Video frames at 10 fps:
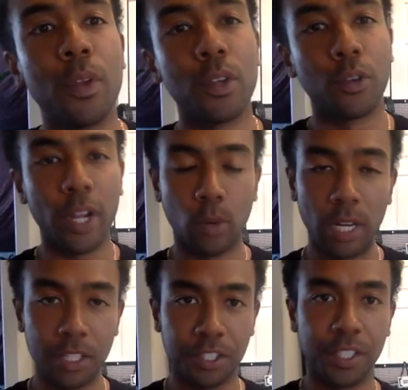great
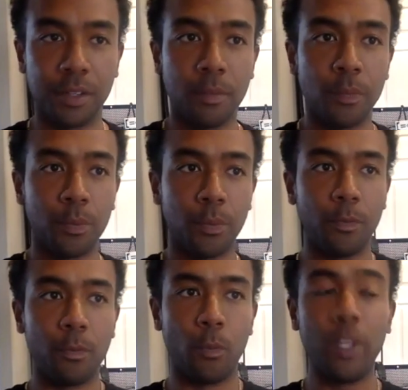question.
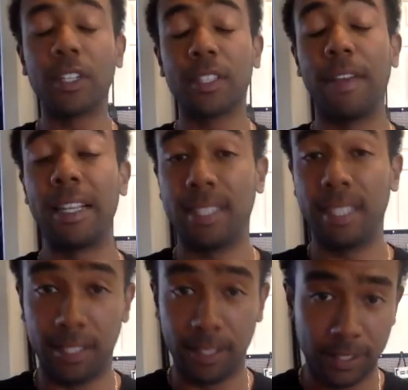We took
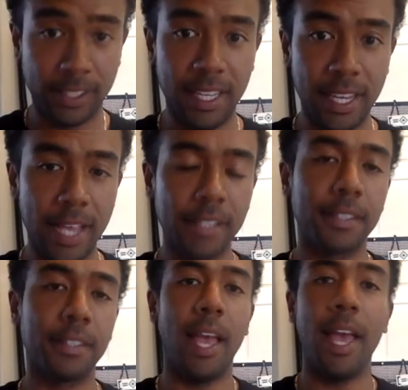Festiie to
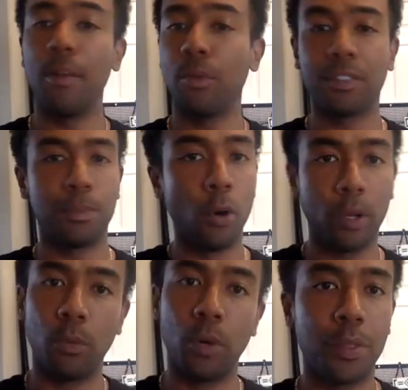CES, and we've
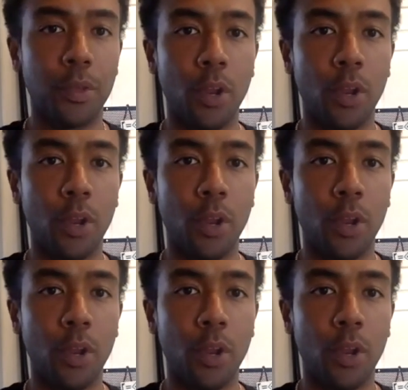spoken with,